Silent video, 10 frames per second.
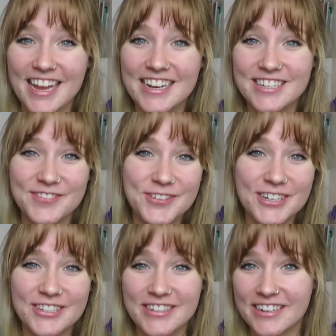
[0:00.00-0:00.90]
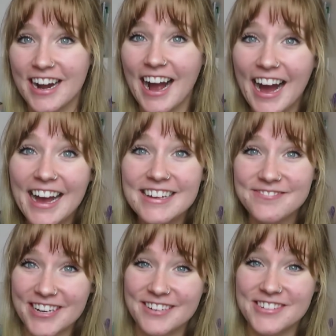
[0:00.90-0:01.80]
And if you are new here, hi, my
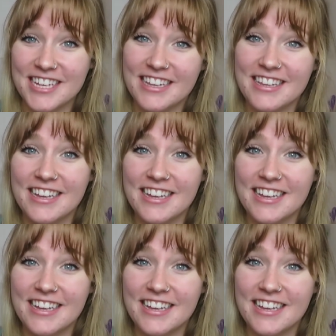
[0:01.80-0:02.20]
name is Haley.